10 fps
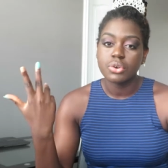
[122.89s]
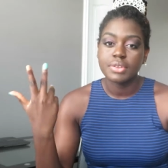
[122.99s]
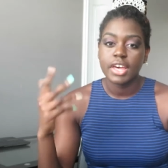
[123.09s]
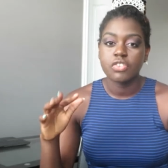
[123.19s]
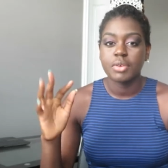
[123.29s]
don't
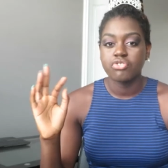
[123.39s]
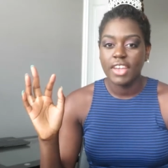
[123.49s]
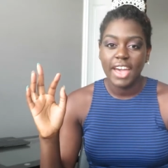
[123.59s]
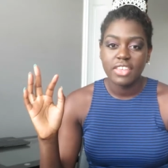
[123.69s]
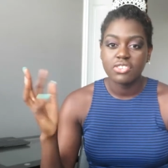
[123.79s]
text me,
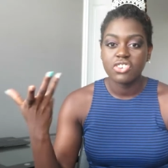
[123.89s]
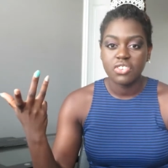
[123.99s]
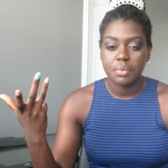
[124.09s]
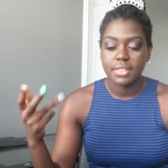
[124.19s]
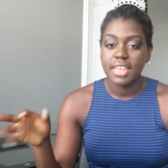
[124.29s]
she has it or
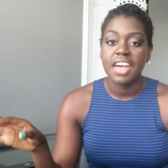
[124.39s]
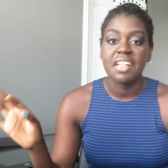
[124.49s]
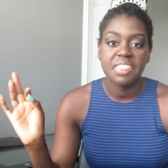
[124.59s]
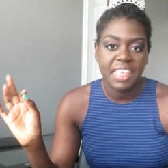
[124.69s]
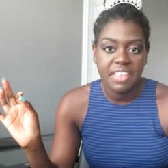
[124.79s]
something like that,
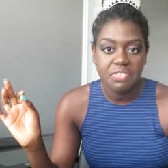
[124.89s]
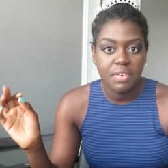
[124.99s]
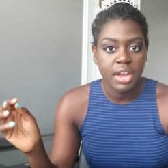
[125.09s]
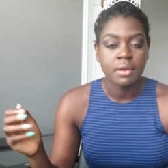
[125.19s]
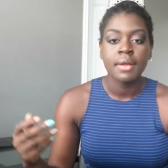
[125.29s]
that's
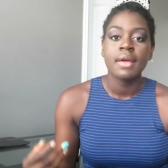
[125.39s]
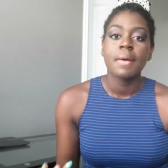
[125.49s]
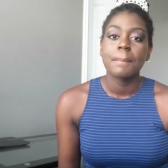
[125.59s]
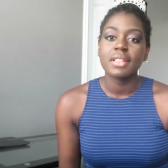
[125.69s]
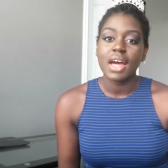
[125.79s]
fair.
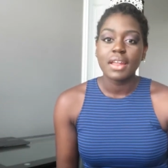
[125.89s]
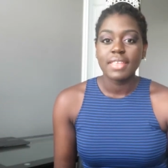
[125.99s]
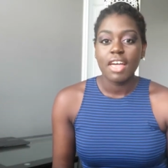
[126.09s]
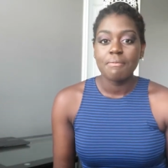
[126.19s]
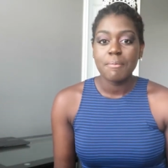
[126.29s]
But a lot
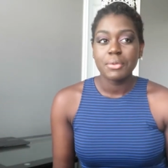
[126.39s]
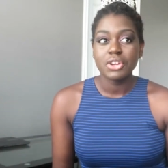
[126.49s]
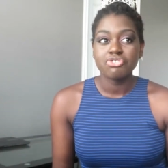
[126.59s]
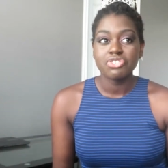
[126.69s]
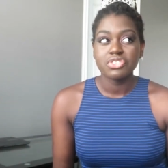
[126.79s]
of times people
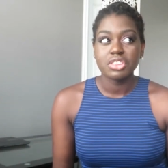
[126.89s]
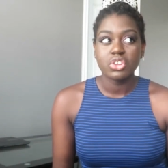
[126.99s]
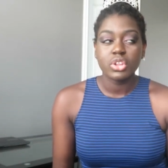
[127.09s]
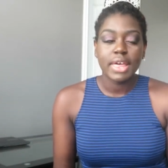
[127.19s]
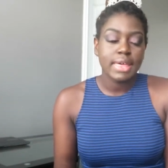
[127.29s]
are just and
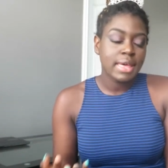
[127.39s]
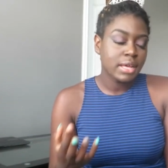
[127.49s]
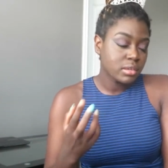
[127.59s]
they're like